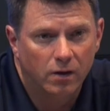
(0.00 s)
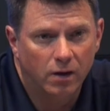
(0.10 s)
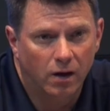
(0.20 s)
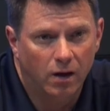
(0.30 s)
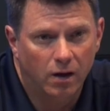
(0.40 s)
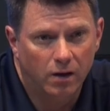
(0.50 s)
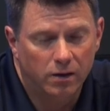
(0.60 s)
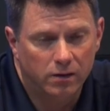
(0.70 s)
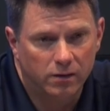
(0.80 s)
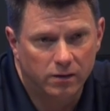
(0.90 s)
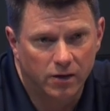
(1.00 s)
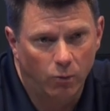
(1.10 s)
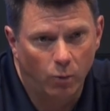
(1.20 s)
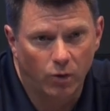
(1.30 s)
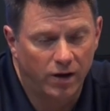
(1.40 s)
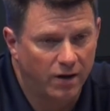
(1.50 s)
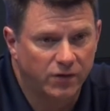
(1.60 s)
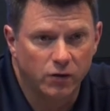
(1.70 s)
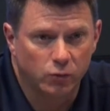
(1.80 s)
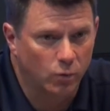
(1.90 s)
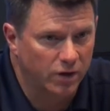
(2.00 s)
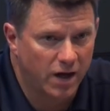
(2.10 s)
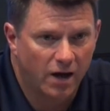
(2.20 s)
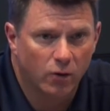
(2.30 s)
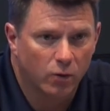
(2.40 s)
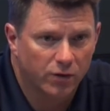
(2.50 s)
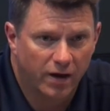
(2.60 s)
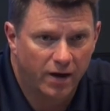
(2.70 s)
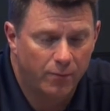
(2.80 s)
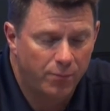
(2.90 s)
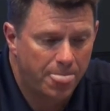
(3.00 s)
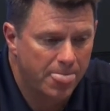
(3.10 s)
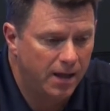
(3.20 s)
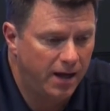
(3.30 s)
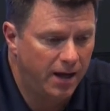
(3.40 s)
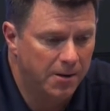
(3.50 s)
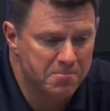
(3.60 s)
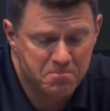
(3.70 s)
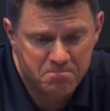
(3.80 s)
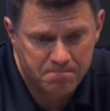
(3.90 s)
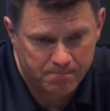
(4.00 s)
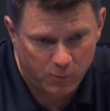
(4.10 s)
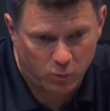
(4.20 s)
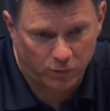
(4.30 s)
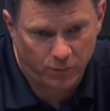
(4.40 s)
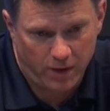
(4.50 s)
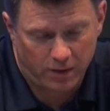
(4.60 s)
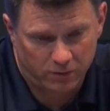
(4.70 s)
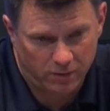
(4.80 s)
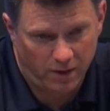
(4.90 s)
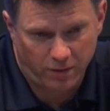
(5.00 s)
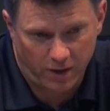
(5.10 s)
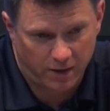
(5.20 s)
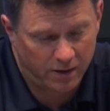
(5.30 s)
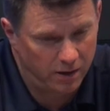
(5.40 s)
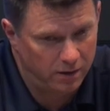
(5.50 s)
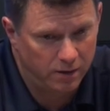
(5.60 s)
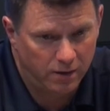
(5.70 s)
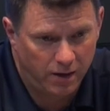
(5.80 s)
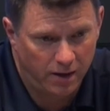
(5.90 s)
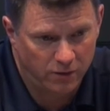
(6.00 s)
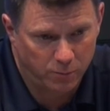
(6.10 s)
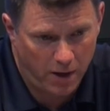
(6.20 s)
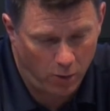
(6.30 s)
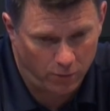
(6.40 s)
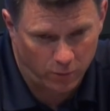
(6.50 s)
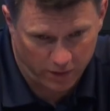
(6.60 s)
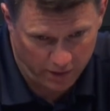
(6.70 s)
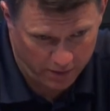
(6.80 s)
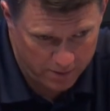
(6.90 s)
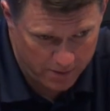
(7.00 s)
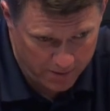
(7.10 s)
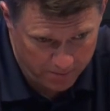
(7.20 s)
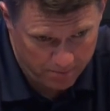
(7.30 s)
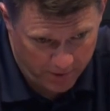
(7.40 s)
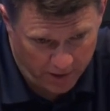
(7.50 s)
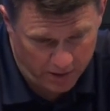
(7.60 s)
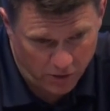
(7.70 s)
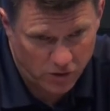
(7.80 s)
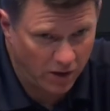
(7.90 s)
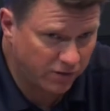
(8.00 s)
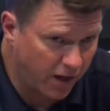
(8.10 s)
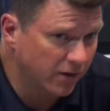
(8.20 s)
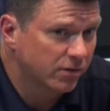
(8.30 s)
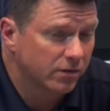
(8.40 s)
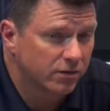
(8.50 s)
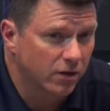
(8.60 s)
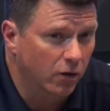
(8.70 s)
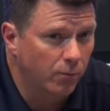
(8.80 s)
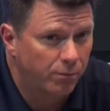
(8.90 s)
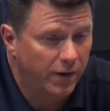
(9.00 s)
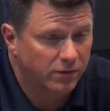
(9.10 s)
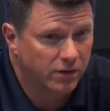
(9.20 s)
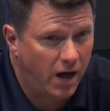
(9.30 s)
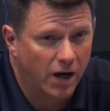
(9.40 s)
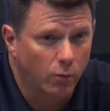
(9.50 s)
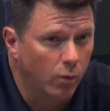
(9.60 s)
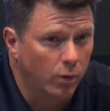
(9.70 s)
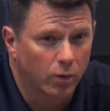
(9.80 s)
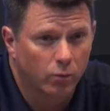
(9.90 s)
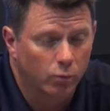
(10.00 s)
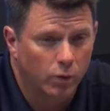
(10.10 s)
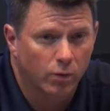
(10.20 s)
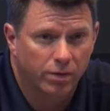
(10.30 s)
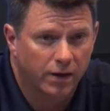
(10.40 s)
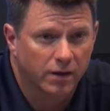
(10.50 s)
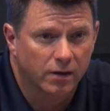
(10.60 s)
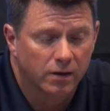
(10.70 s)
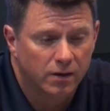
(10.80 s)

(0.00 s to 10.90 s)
Uh, you know, we wouldn't have to use one guy the whole time. And Chris Fake is an athletic kid and a powerful kid, and he can chase guys. So that's kind of what we were, we were thinking.